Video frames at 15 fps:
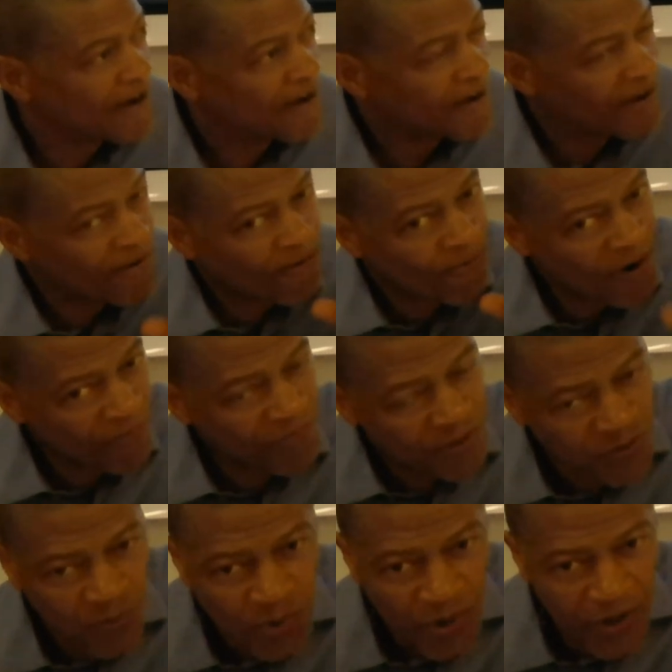a reference
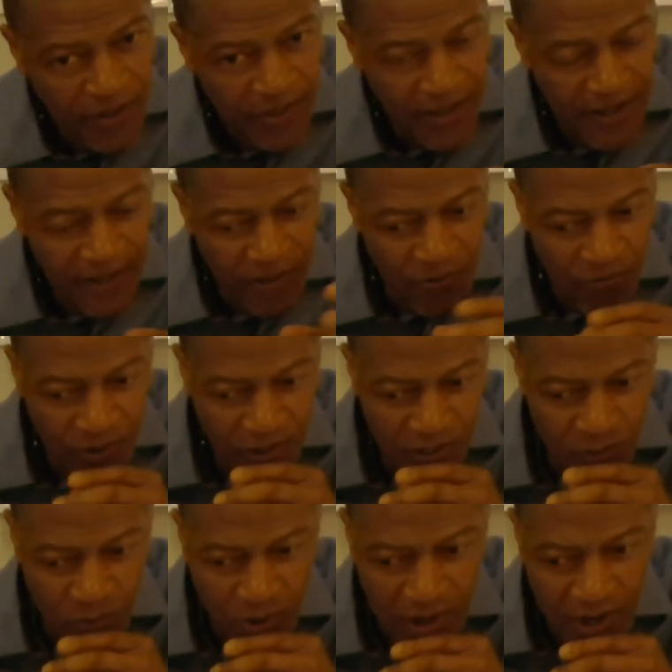point that the
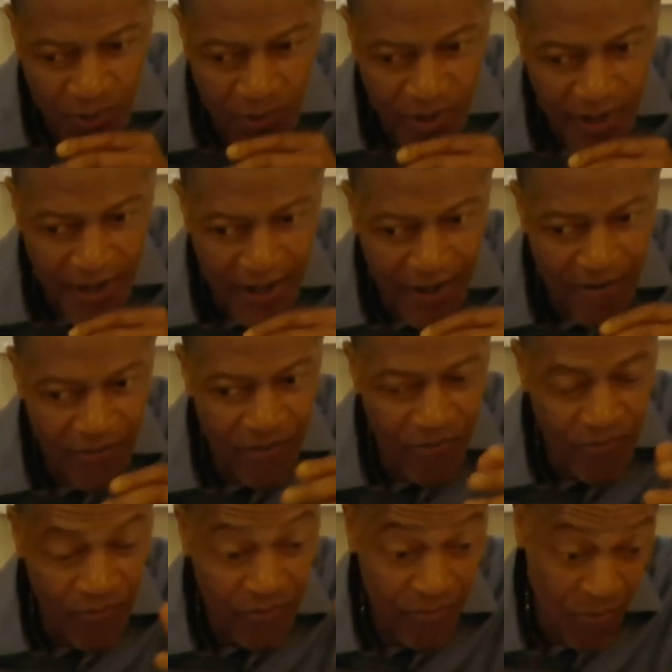reason why we have
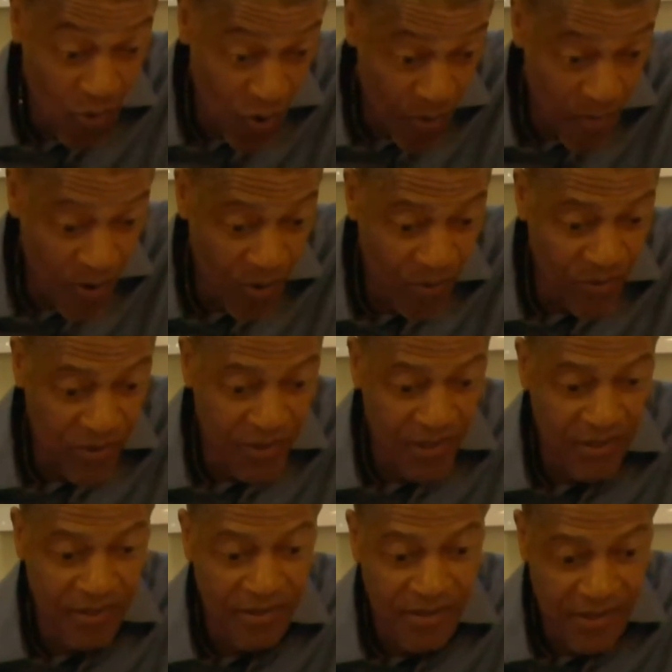hormones
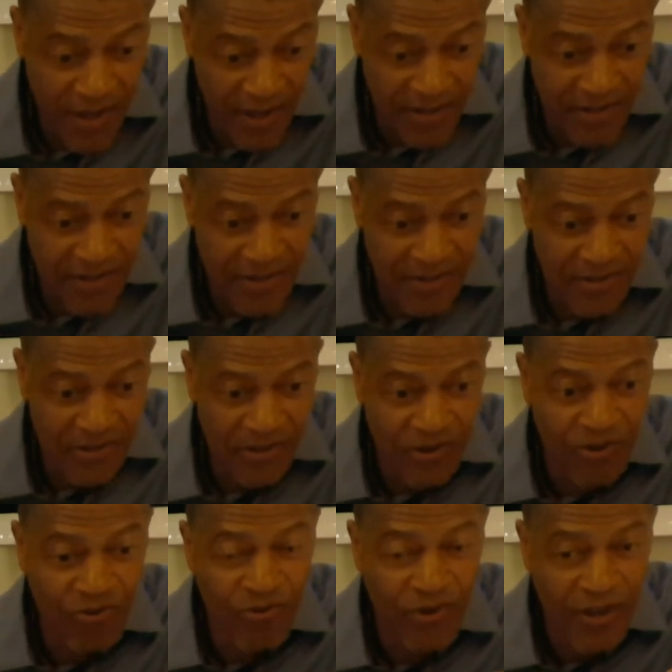and sex is to
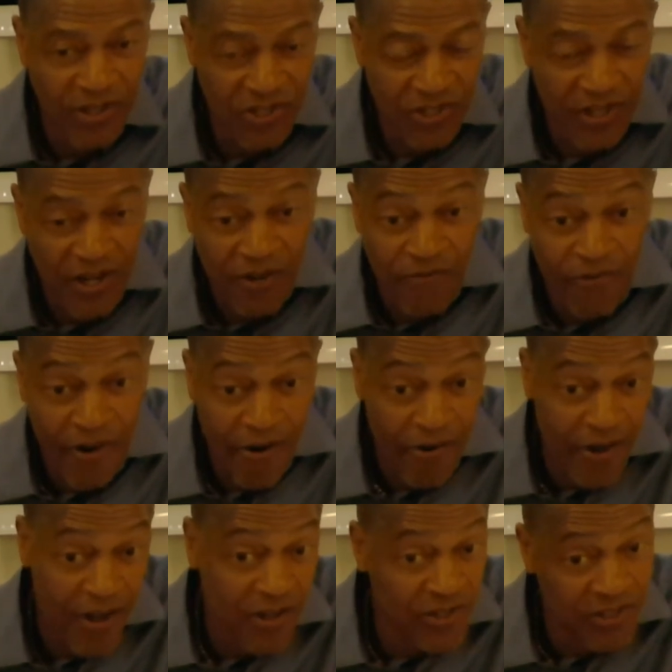create genetic
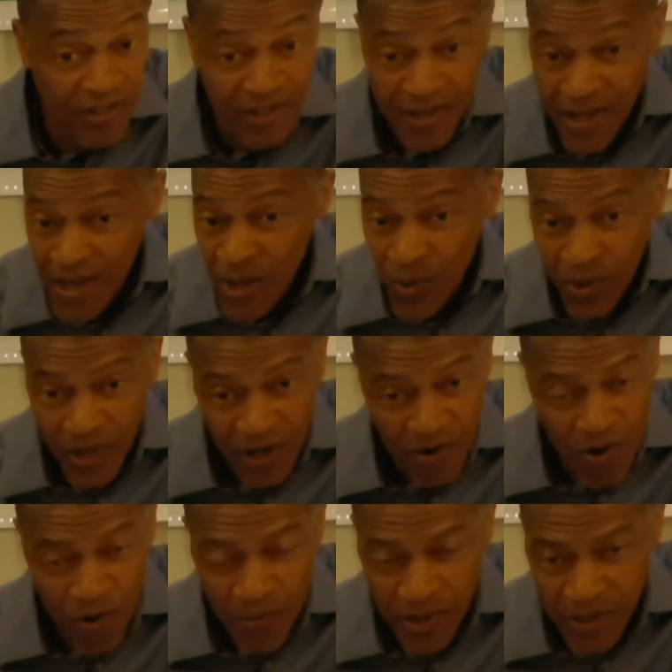variation. Can't
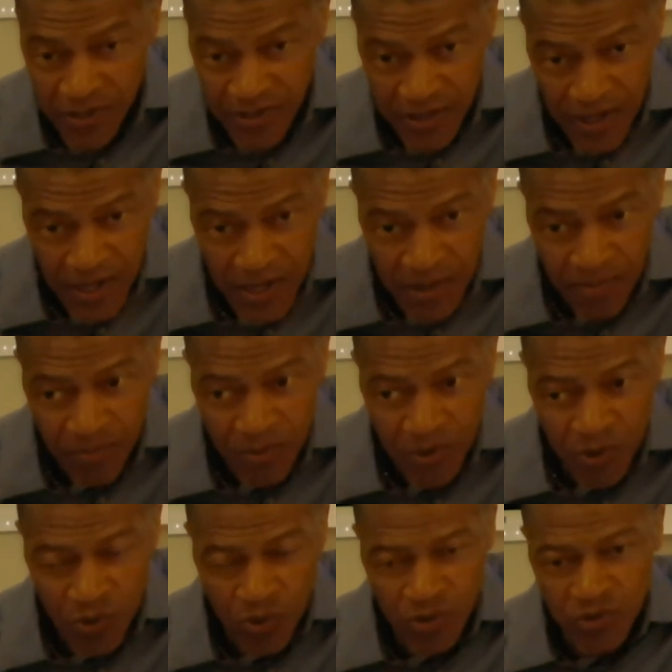all be the same.
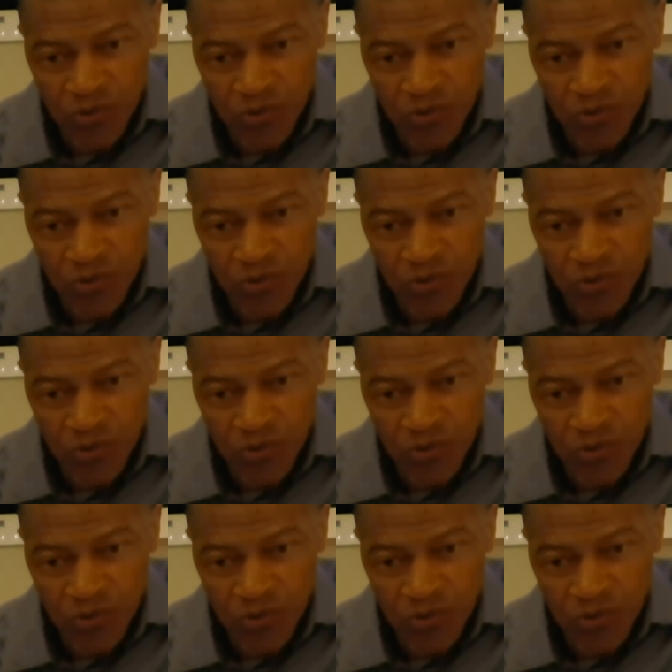In order